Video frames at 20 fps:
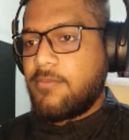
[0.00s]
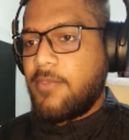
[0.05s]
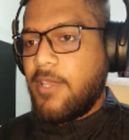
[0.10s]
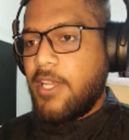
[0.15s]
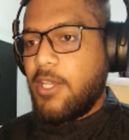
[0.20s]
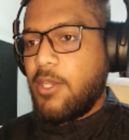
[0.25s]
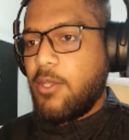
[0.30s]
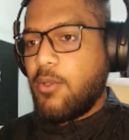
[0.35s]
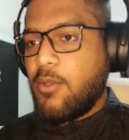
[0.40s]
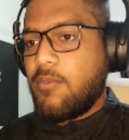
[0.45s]

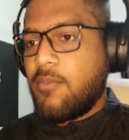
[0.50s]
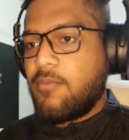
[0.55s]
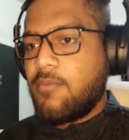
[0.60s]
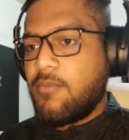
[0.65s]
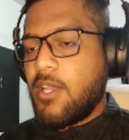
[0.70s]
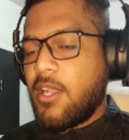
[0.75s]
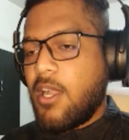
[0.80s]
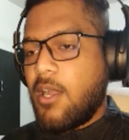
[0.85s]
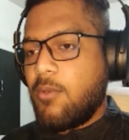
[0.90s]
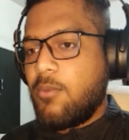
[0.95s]
value of
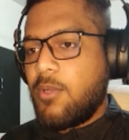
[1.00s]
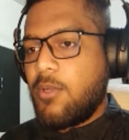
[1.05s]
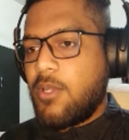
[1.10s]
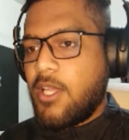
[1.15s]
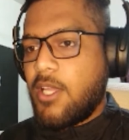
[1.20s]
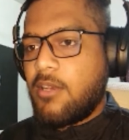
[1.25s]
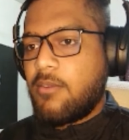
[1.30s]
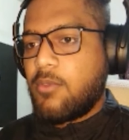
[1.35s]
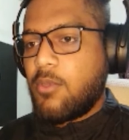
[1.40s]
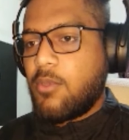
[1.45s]
the
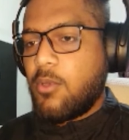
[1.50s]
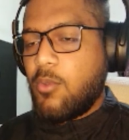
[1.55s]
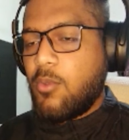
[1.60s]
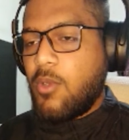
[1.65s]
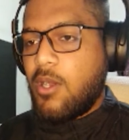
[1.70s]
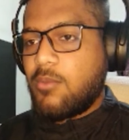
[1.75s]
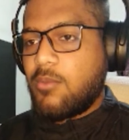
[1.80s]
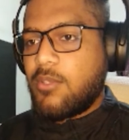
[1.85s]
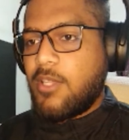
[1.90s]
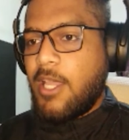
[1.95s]
counter
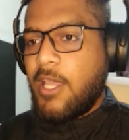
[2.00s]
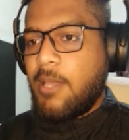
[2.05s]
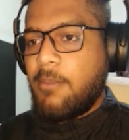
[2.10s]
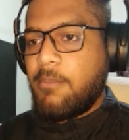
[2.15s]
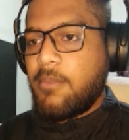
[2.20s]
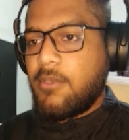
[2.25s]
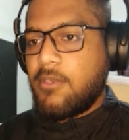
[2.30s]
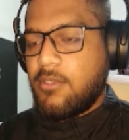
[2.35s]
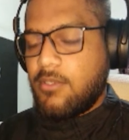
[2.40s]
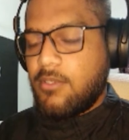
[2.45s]
throughout the
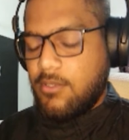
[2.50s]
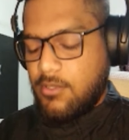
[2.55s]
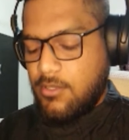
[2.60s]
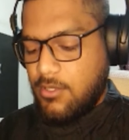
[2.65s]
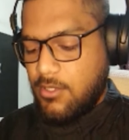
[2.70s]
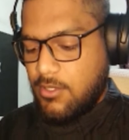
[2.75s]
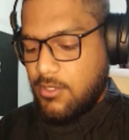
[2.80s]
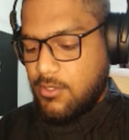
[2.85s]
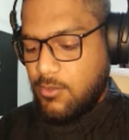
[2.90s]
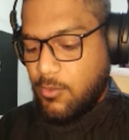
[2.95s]
app.
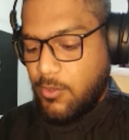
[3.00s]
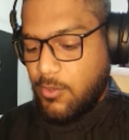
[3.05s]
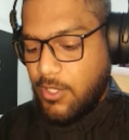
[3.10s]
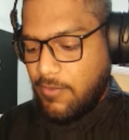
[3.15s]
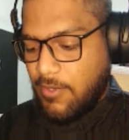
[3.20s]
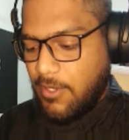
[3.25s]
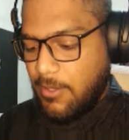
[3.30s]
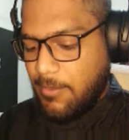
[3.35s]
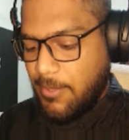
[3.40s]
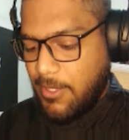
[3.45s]
So it
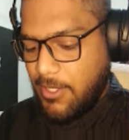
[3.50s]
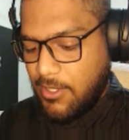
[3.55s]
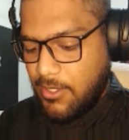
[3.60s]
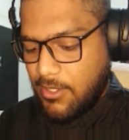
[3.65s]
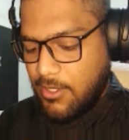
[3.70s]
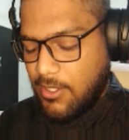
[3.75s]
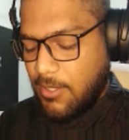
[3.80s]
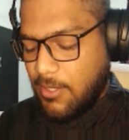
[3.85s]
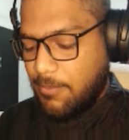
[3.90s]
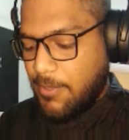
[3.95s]
will be
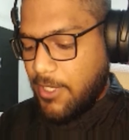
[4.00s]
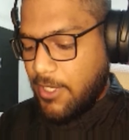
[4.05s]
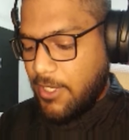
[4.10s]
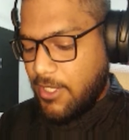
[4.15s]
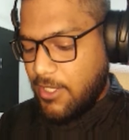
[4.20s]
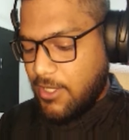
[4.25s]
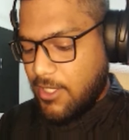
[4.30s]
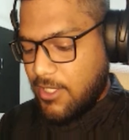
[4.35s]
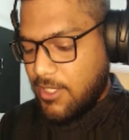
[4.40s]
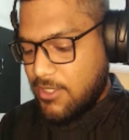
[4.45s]

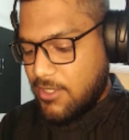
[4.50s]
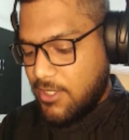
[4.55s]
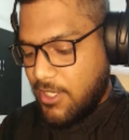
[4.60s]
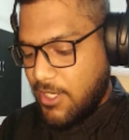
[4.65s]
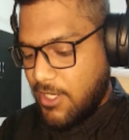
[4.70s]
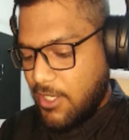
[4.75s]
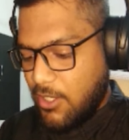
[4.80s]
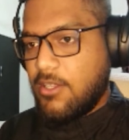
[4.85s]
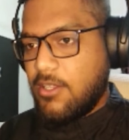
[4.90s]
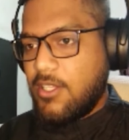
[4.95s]
updating the
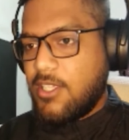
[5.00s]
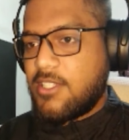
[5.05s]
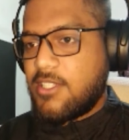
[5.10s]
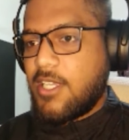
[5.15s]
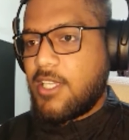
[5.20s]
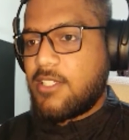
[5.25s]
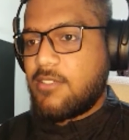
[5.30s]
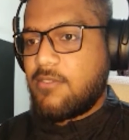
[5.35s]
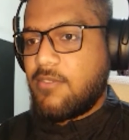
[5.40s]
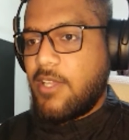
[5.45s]
state of this
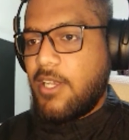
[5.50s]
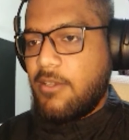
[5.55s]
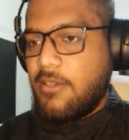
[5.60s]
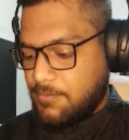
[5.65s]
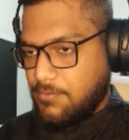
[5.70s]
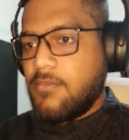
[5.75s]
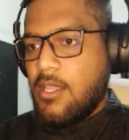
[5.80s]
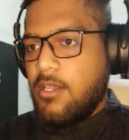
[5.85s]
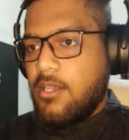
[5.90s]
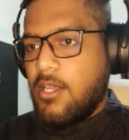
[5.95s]
as well.
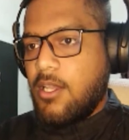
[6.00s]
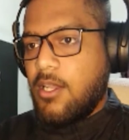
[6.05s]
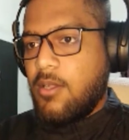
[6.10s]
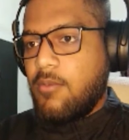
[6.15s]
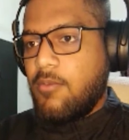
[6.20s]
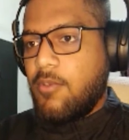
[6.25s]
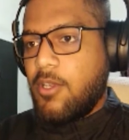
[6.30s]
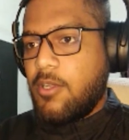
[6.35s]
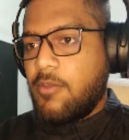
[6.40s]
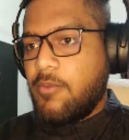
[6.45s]
Now
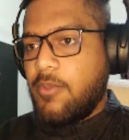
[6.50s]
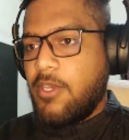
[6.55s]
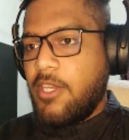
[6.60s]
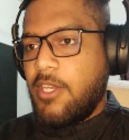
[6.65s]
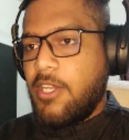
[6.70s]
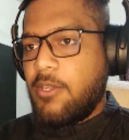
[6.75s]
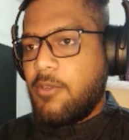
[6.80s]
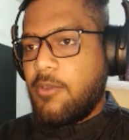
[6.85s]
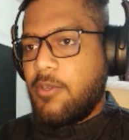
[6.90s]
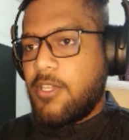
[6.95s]
what we
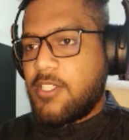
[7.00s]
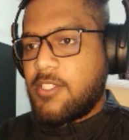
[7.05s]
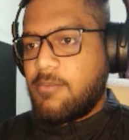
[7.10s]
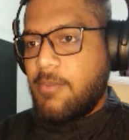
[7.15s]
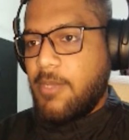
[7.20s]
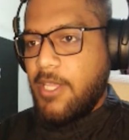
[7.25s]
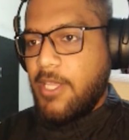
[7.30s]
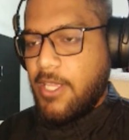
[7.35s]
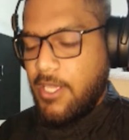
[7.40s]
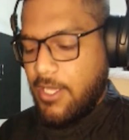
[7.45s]
need to
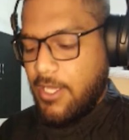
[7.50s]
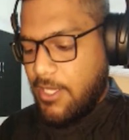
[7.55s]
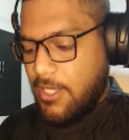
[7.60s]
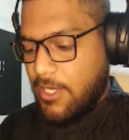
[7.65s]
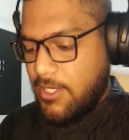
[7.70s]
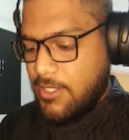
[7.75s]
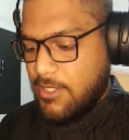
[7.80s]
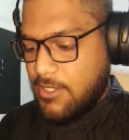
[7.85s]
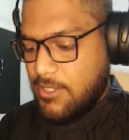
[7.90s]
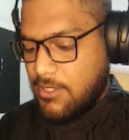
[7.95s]
display here
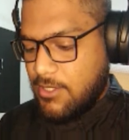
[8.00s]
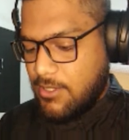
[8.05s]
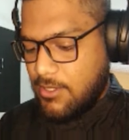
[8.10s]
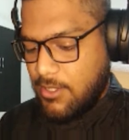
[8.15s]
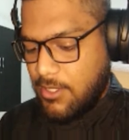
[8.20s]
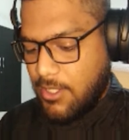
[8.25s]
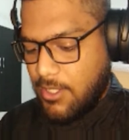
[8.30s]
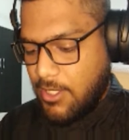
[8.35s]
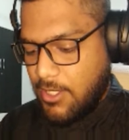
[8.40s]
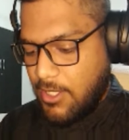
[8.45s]
is
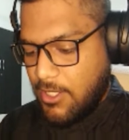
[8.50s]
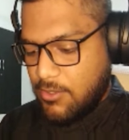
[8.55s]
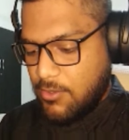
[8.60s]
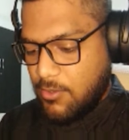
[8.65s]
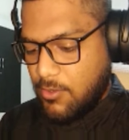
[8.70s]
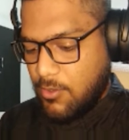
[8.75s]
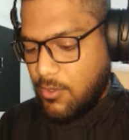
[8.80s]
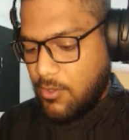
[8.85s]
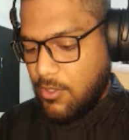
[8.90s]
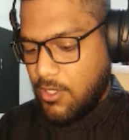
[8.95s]

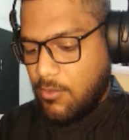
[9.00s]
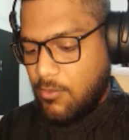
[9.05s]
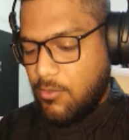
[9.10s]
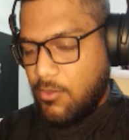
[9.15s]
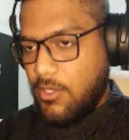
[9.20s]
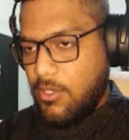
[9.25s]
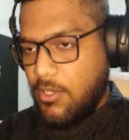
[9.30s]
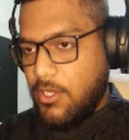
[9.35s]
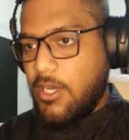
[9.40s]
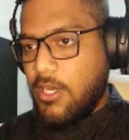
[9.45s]
underscore
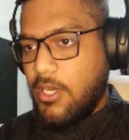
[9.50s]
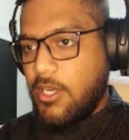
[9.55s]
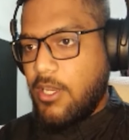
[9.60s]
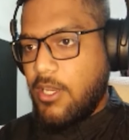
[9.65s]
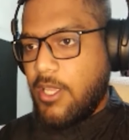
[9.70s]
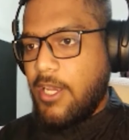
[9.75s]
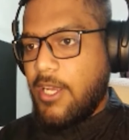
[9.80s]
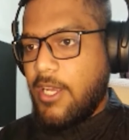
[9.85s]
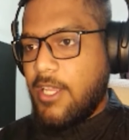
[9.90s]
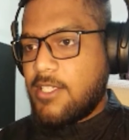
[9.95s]
counter,
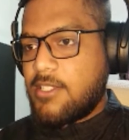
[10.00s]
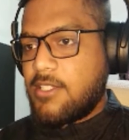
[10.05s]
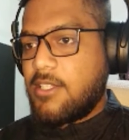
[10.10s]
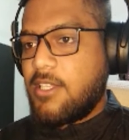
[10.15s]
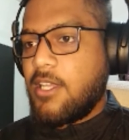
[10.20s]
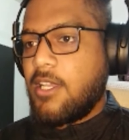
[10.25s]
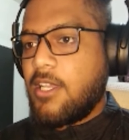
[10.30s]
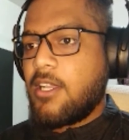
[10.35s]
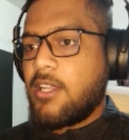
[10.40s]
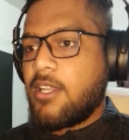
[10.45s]
and as
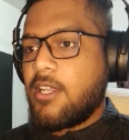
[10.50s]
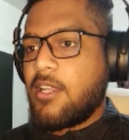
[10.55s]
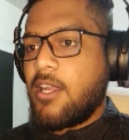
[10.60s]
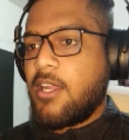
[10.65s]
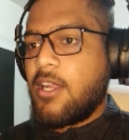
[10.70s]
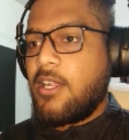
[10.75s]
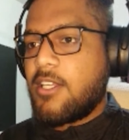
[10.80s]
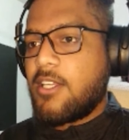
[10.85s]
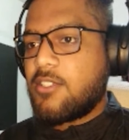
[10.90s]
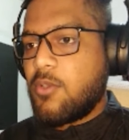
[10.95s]
the
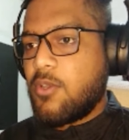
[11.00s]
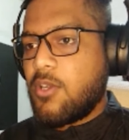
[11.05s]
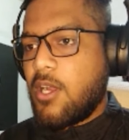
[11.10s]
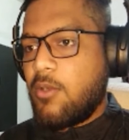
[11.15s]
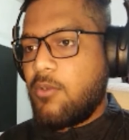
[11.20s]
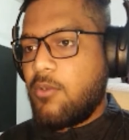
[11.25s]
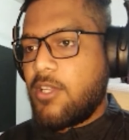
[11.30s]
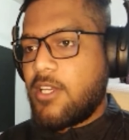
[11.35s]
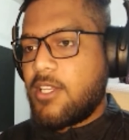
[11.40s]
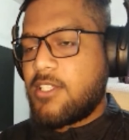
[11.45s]
underscore
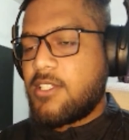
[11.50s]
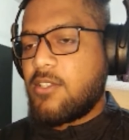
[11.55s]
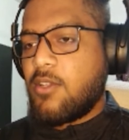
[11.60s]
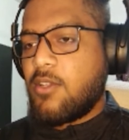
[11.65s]
counter is